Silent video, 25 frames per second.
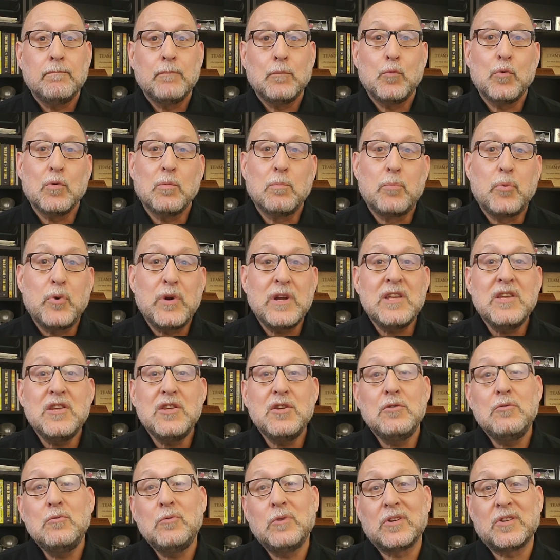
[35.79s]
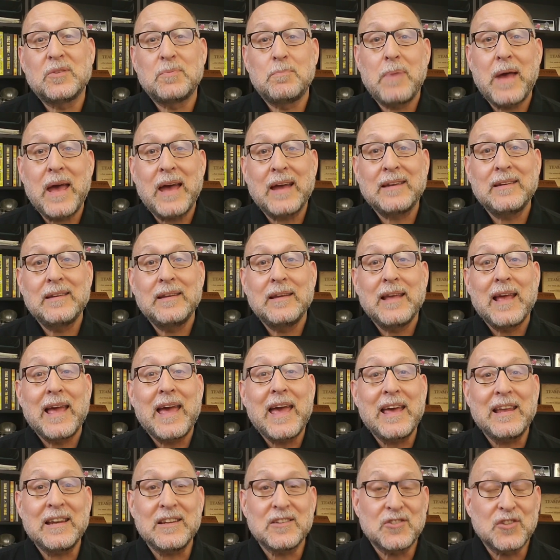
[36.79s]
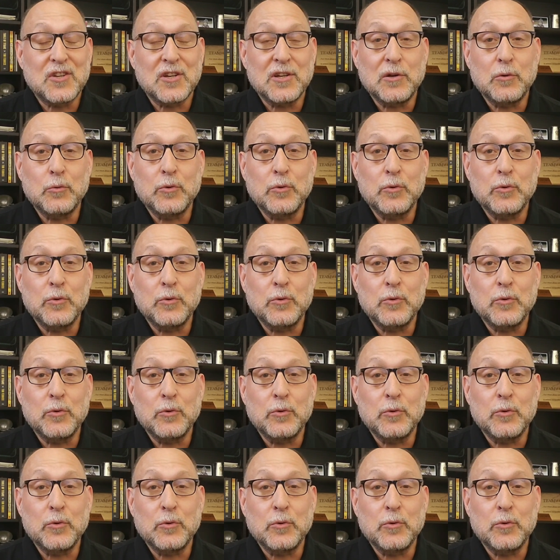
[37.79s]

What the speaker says: will bring you respect, and it's going